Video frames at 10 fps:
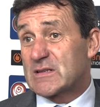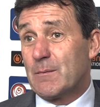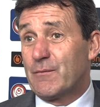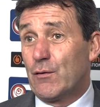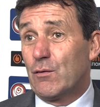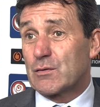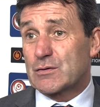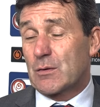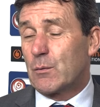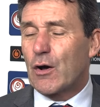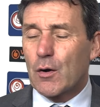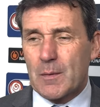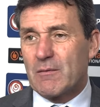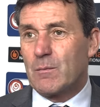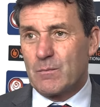the same for us. So we've got to
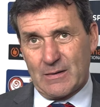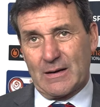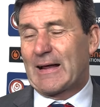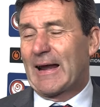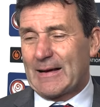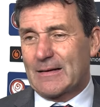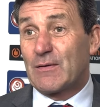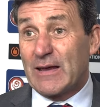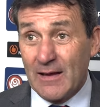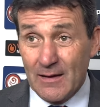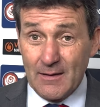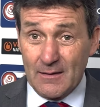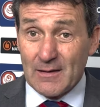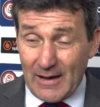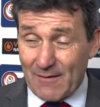be collectively
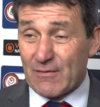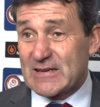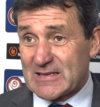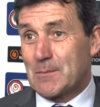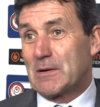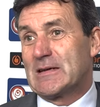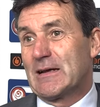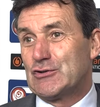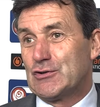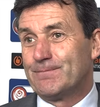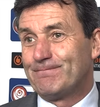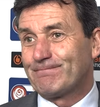having the same intention.